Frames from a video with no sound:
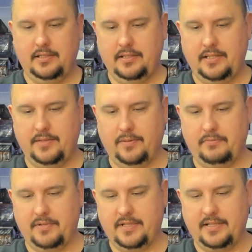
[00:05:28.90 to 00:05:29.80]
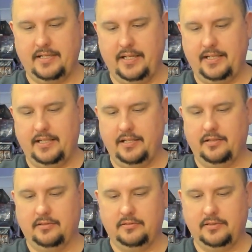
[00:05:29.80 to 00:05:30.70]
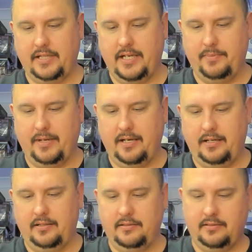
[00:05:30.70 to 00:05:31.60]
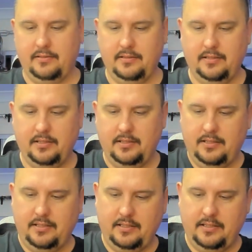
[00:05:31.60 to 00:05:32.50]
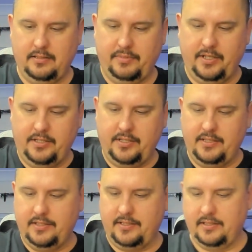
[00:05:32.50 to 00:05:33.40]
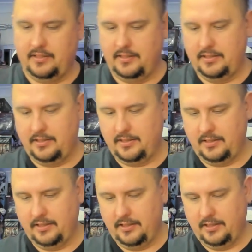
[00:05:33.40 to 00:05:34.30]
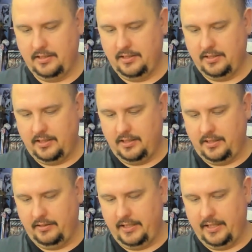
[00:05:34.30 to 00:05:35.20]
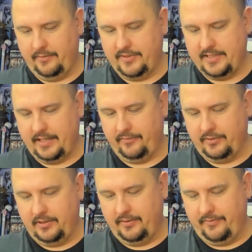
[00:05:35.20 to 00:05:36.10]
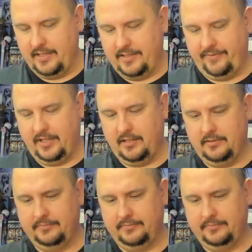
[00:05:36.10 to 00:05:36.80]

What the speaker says: This one was a sneaky little eBay purchase. I already have several of this figure.